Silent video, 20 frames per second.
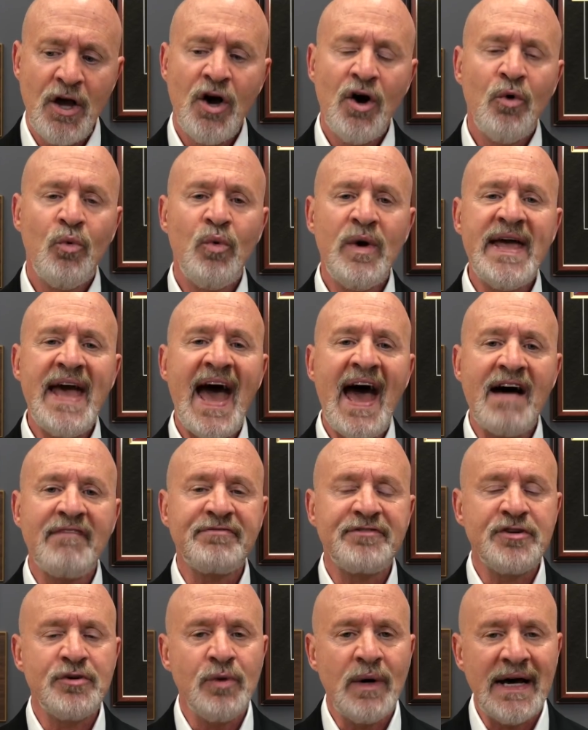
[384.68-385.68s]
We have
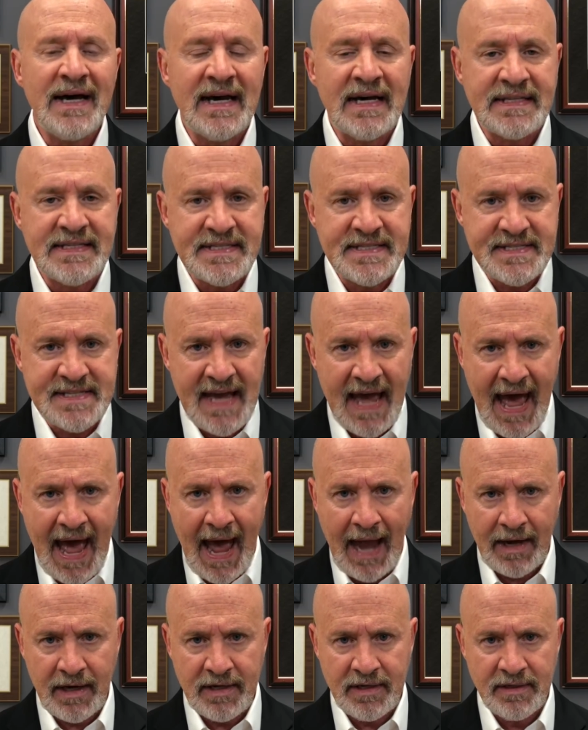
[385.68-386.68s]
to
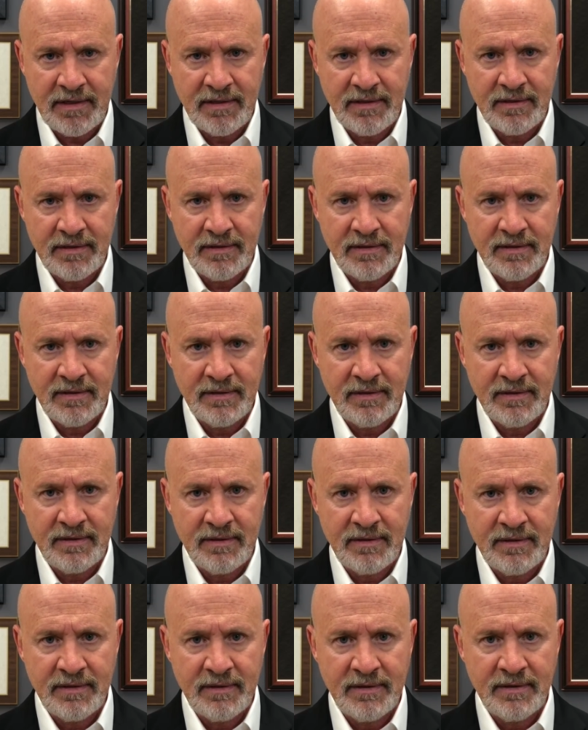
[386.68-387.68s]
attack
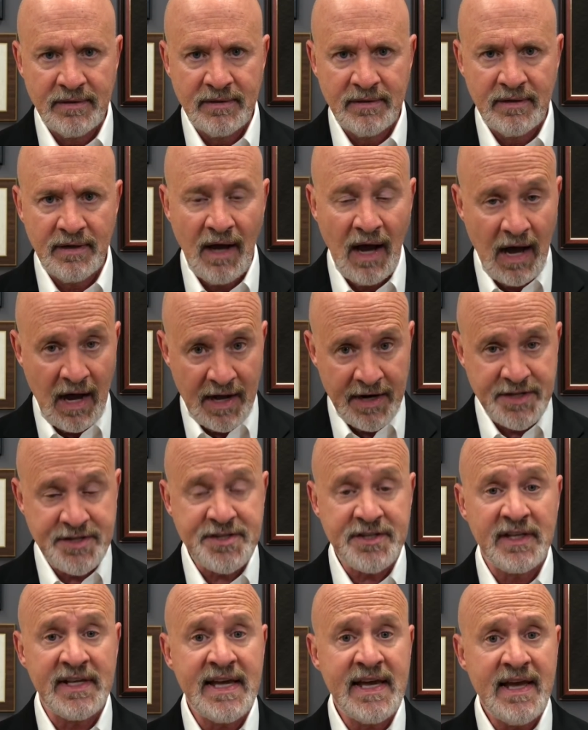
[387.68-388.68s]

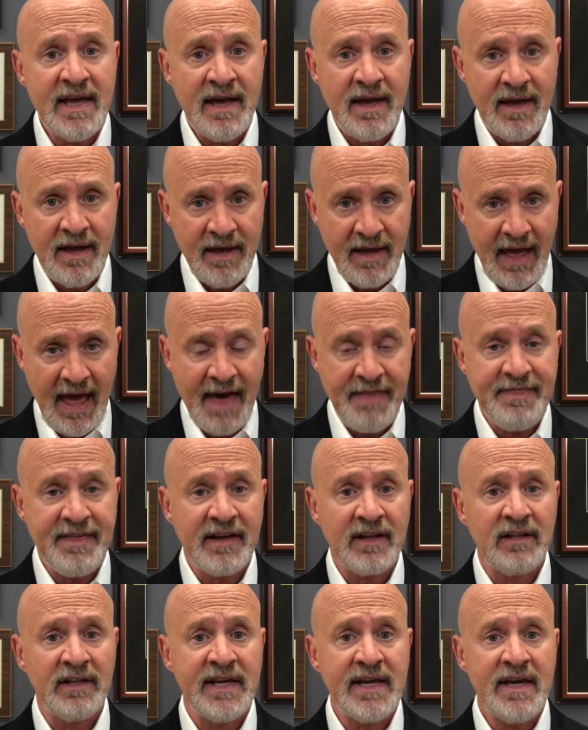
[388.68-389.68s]
honestly,
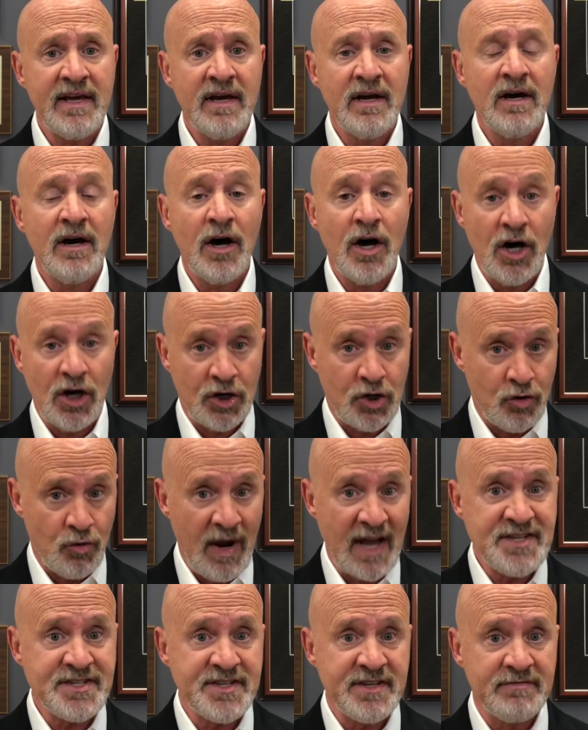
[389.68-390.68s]
ethically,
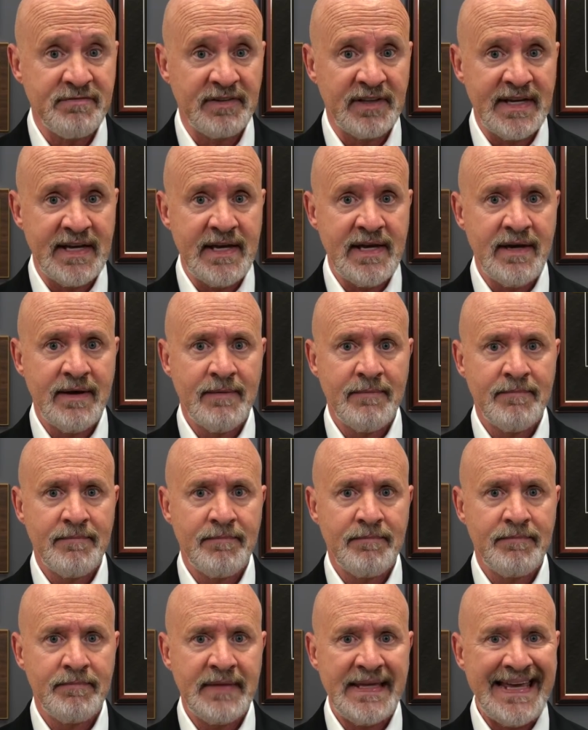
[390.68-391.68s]
aggressively,
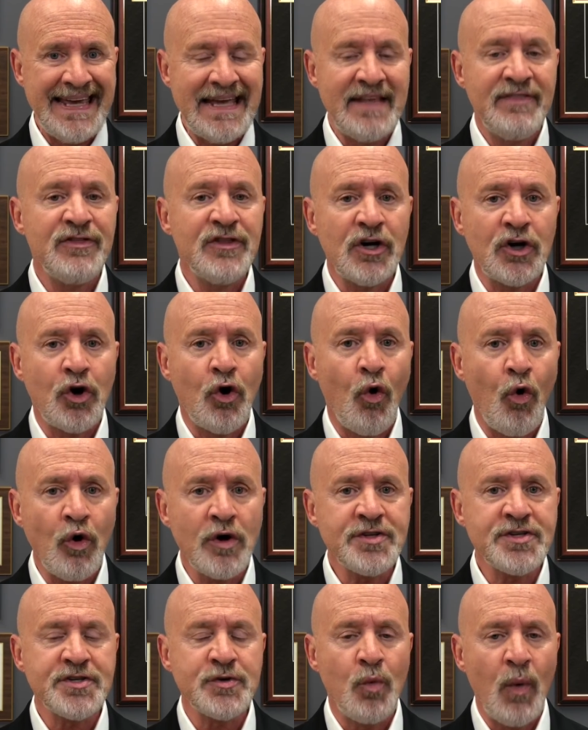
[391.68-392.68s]
in the
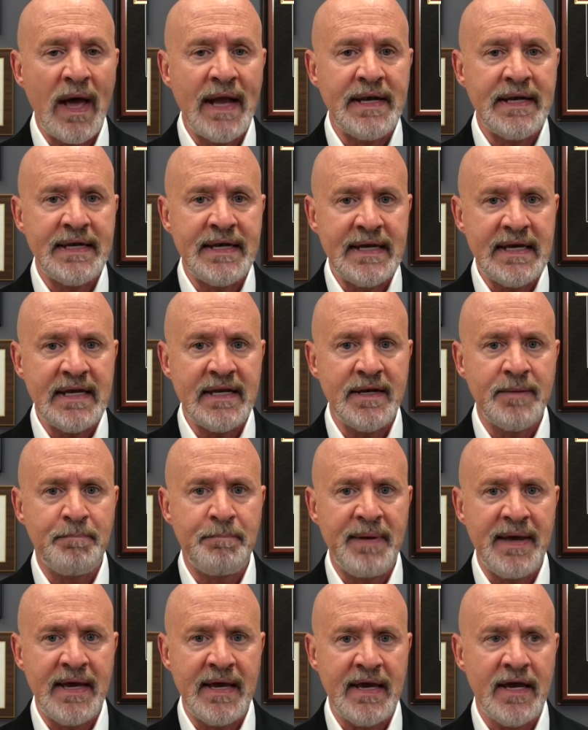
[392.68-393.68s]
courts when need
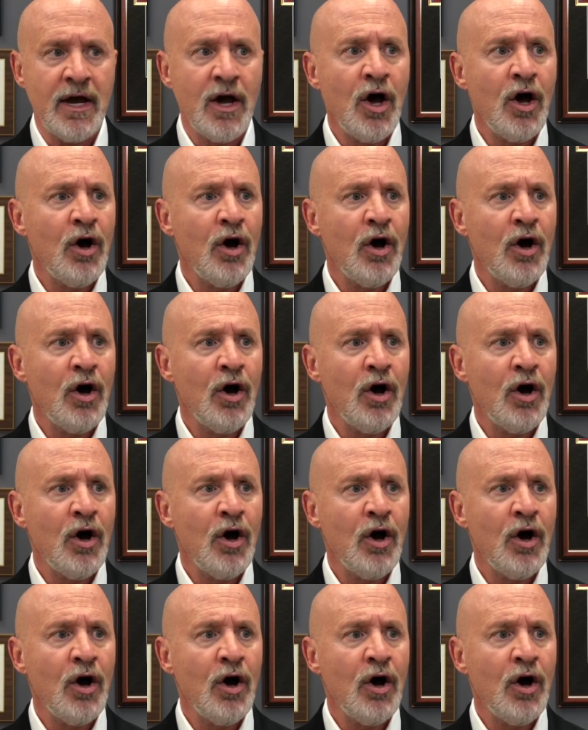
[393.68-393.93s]
be.